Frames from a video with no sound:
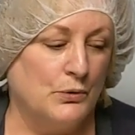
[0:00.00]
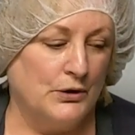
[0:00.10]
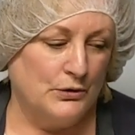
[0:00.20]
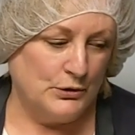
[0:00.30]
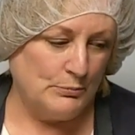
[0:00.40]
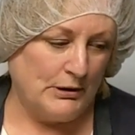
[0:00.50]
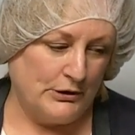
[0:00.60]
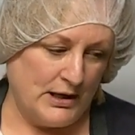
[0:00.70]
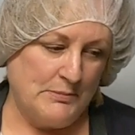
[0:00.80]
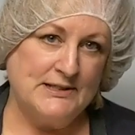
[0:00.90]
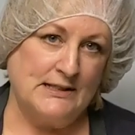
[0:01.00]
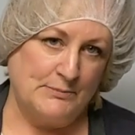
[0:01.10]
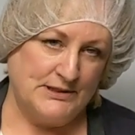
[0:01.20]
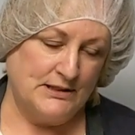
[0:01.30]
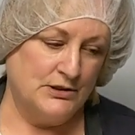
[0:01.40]
oil or butter can be
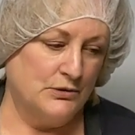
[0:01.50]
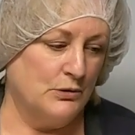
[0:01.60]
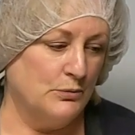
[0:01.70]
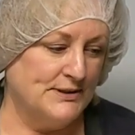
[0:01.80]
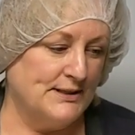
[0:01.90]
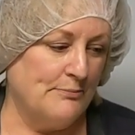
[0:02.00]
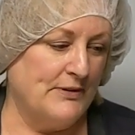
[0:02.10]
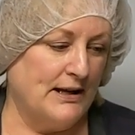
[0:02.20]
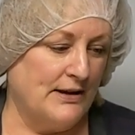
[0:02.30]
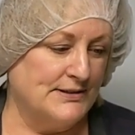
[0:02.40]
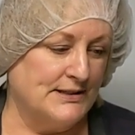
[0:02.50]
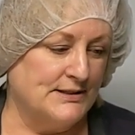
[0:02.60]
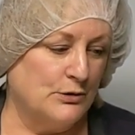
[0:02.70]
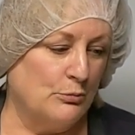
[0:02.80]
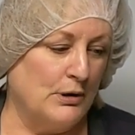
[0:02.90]
substituted with something else.
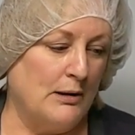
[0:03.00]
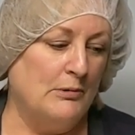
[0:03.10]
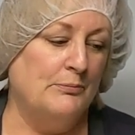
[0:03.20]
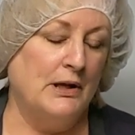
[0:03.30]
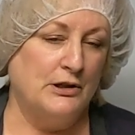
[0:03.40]
It's no problem.